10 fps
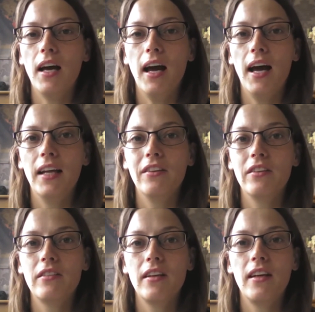
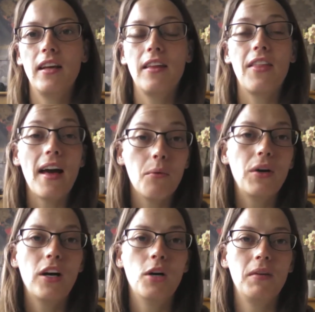that
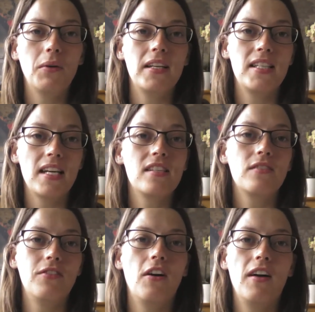will help you
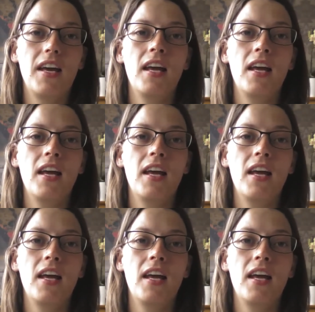identify